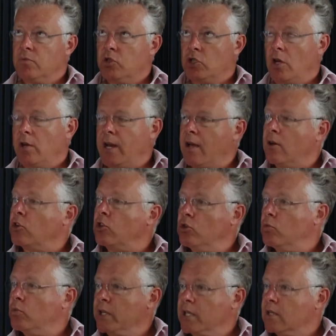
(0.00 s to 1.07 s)
shown how
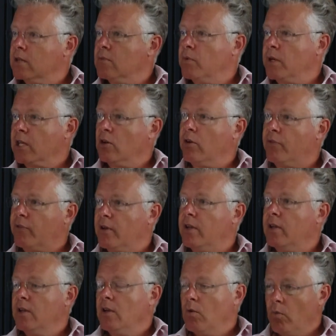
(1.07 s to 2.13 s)
good we can
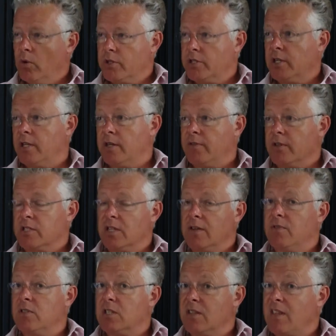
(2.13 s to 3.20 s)
offer one side of our
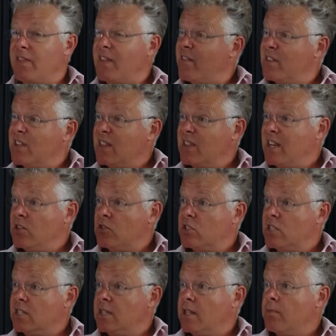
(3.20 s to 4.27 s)
service, that they're very
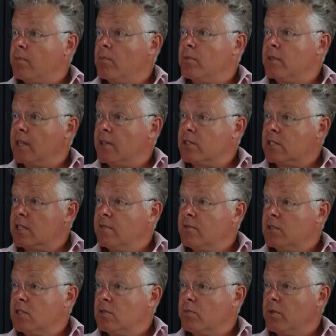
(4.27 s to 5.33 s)
interested in the other
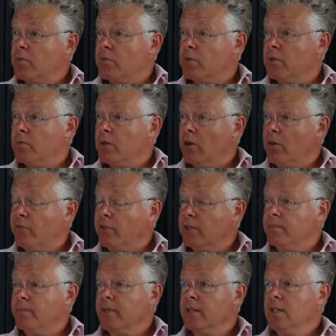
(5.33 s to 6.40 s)
services that we
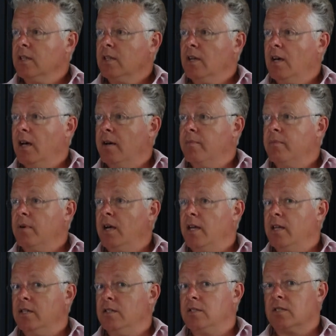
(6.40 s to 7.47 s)
offer. I
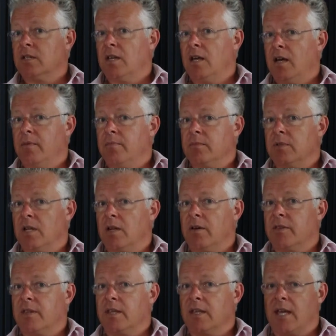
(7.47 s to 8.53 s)

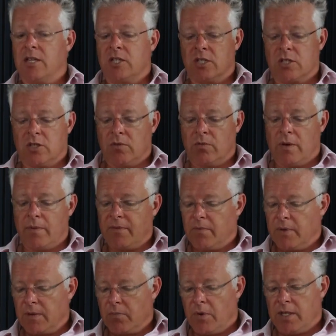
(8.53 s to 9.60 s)
think HS2, where
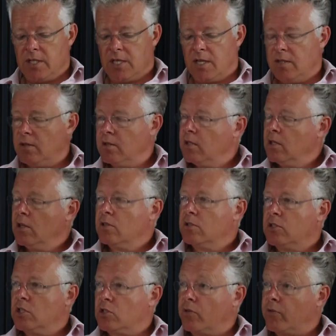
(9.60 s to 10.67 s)
we went in
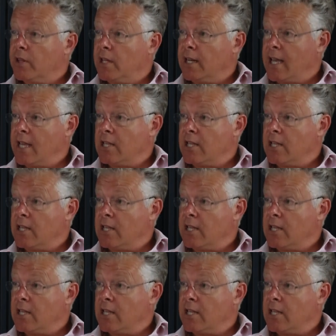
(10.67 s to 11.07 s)
just offering the